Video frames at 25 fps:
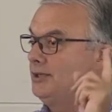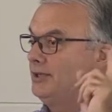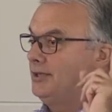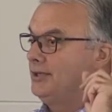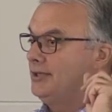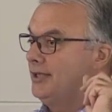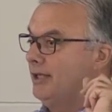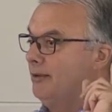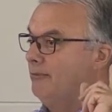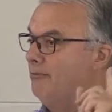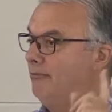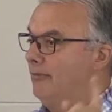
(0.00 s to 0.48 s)

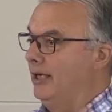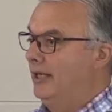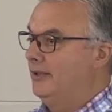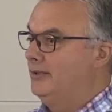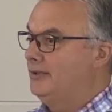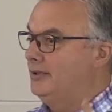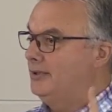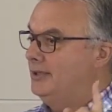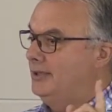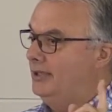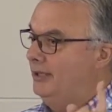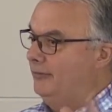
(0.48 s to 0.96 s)
is the
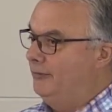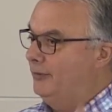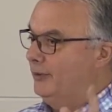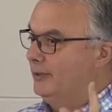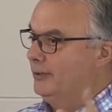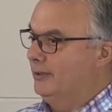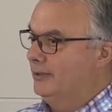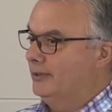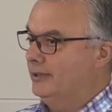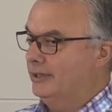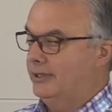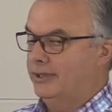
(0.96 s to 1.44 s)
most
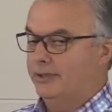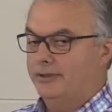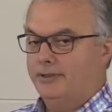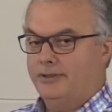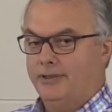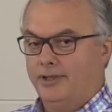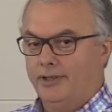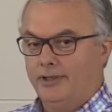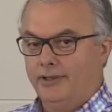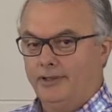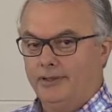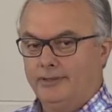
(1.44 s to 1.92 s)
difficult to
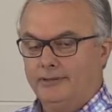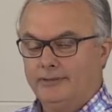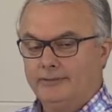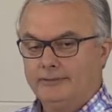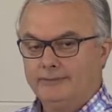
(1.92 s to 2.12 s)
control.